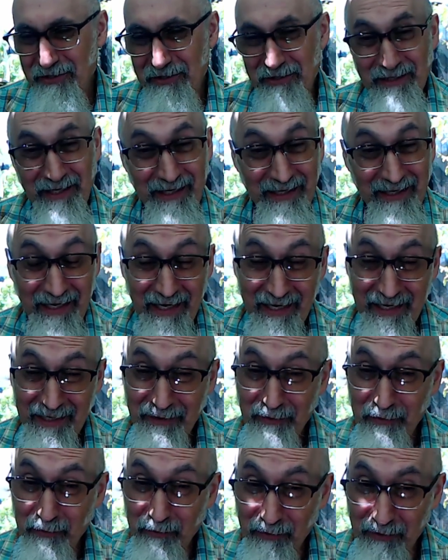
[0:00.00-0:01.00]
And gang,
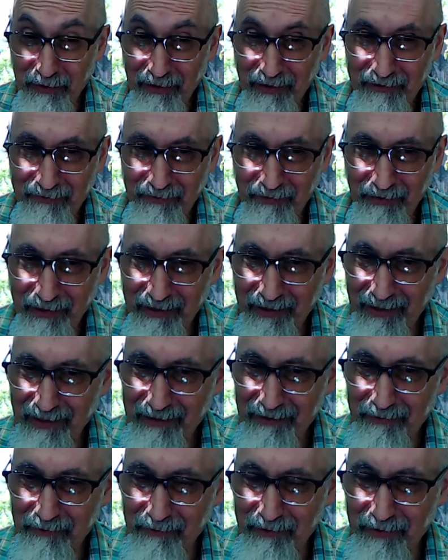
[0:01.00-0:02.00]
do not forget
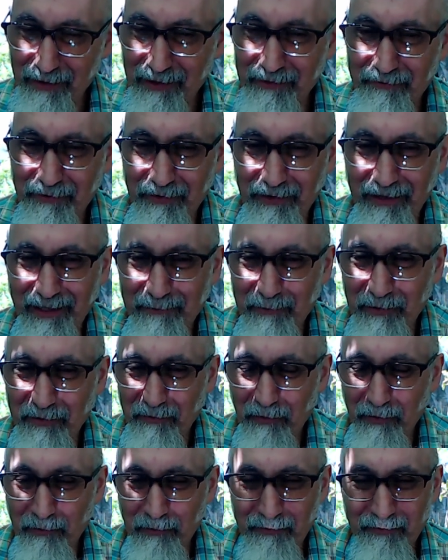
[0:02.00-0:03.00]

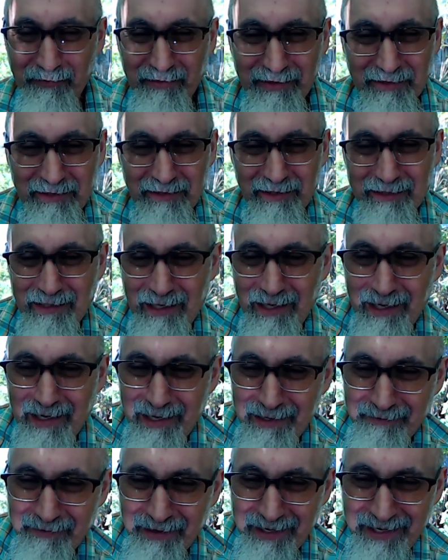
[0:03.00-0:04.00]
before we finish this
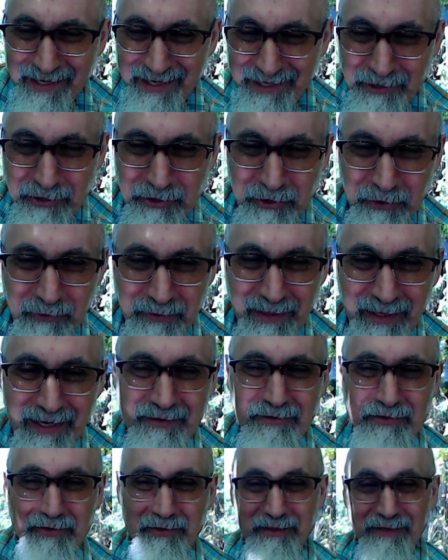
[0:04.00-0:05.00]
live intro
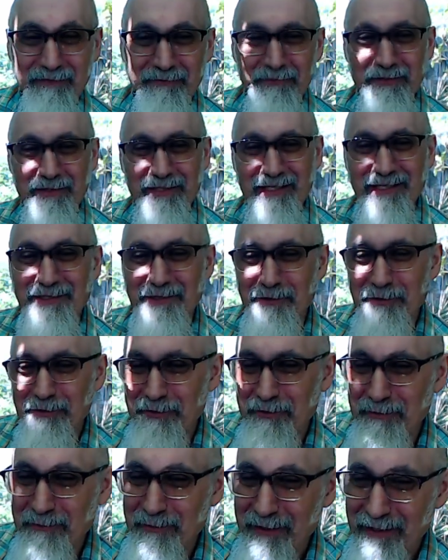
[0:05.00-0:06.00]
live stream for
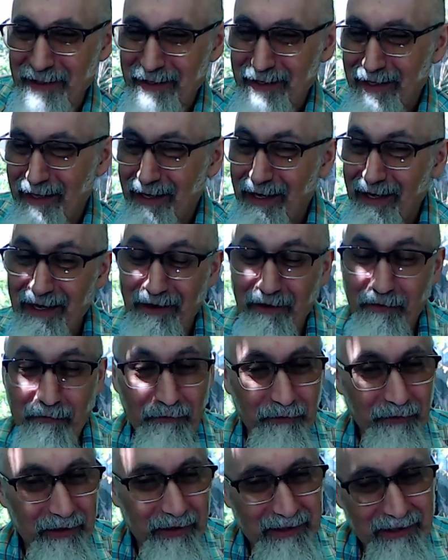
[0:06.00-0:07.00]
SensorTube,
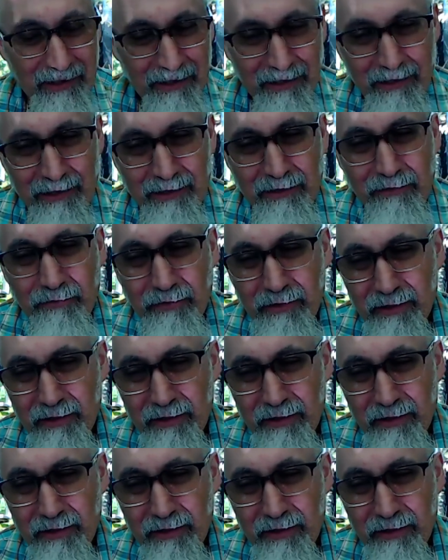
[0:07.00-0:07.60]
free Assange.